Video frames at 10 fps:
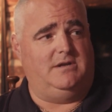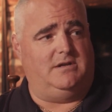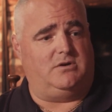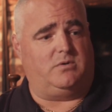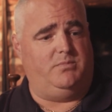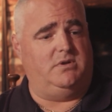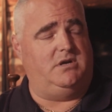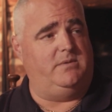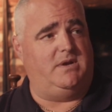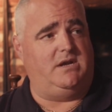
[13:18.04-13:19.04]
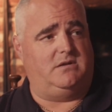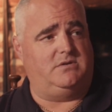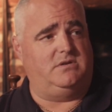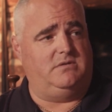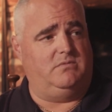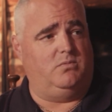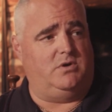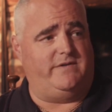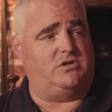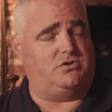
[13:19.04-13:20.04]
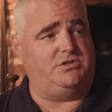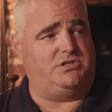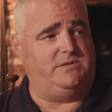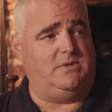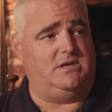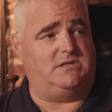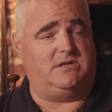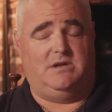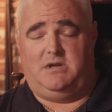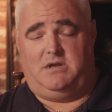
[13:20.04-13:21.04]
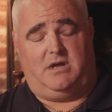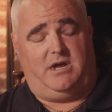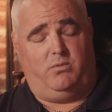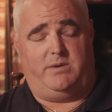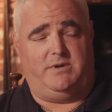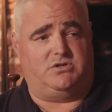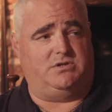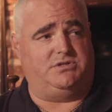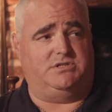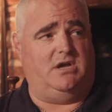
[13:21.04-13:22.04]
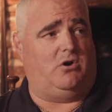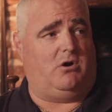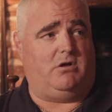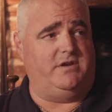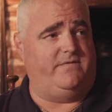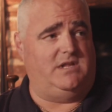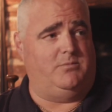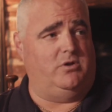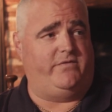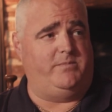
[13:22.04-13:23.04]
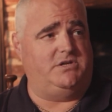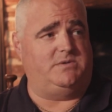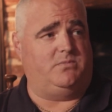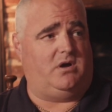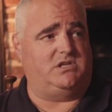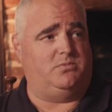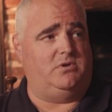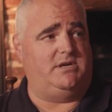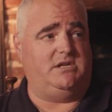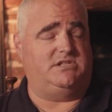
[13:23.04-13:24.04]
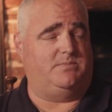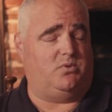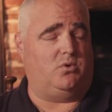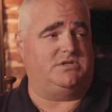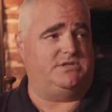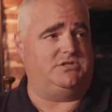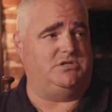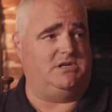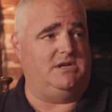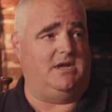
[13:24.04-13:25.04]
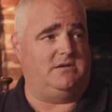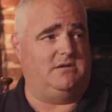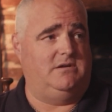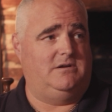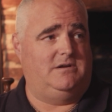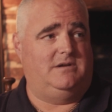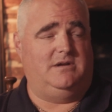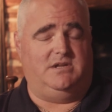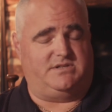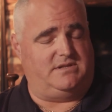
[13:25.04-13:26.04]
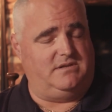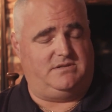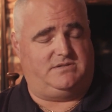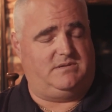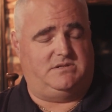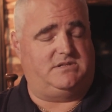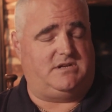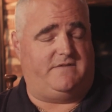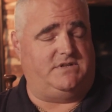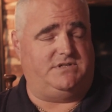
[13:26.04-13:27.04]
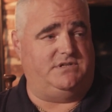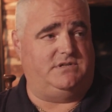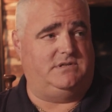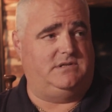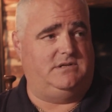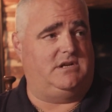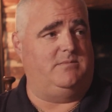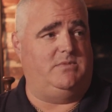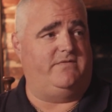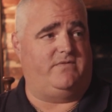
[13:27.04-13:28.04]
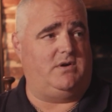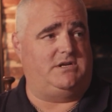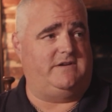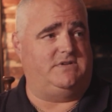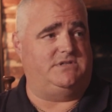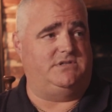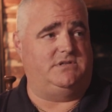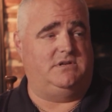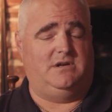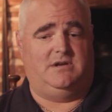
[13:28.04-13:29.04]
in her ability to make whatever choice she makes. I want to make sure she's got all the available information possible and any supports that she can get. It's a tough decision. It can be a very tough decision,